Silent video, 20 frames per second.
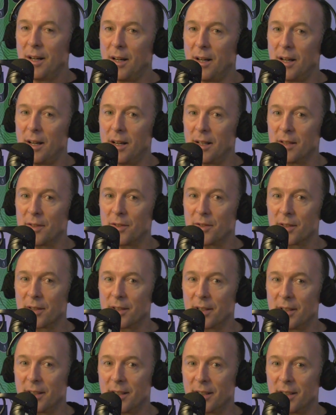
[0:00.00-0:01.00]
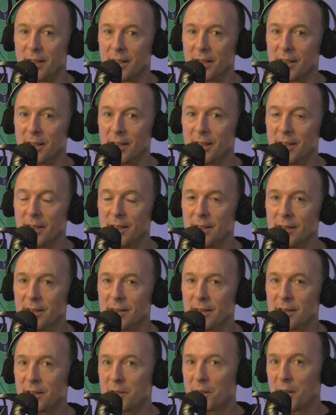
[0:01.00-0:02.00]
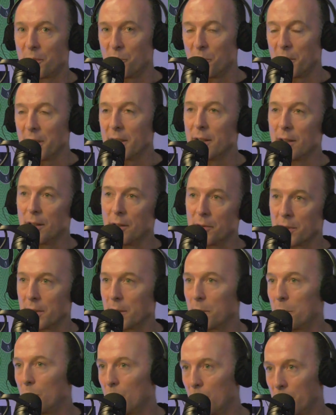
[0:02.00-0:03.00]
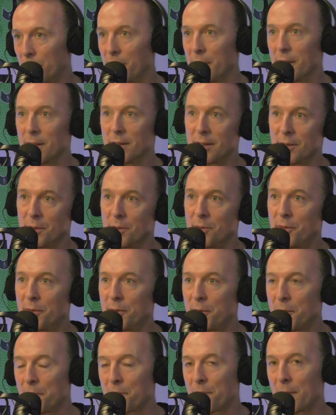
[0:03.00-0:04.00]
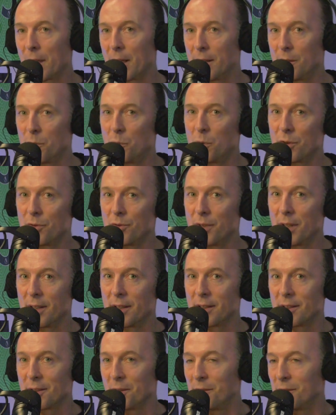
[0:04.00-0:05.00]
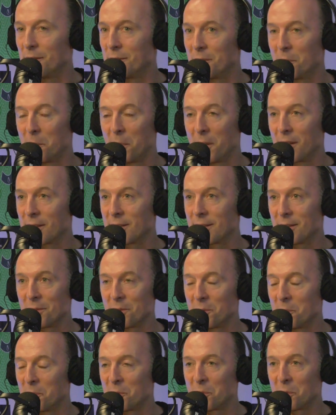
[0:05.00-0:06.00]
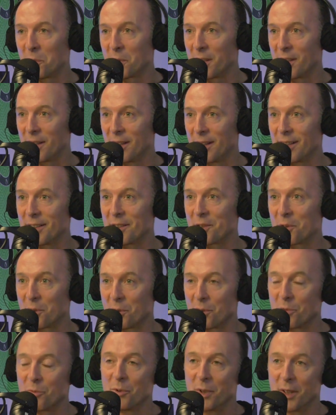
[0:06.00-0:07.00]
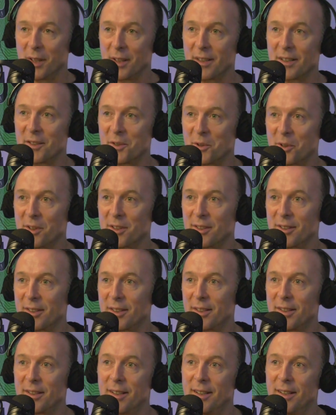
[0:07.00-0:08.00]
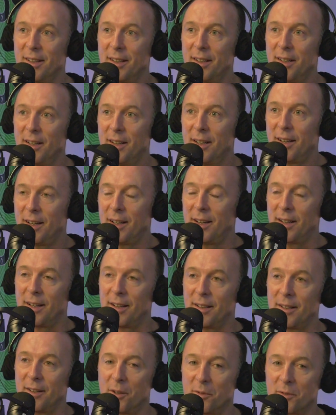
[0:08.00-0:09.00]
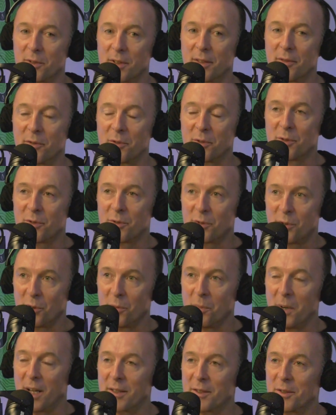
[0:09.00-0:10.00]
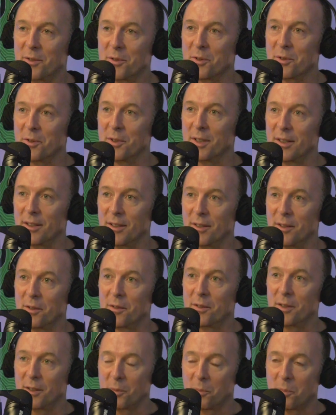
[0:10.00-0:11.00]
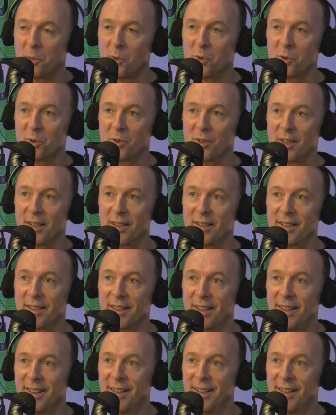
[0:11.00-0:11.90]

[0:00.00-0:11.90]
And I started reading, obviously, more fitness stuff. And it wasn't really till, to be honest, it was about 29 that got really stuck into it. And obviously I have 2 master's degrees now, I did a postgrad.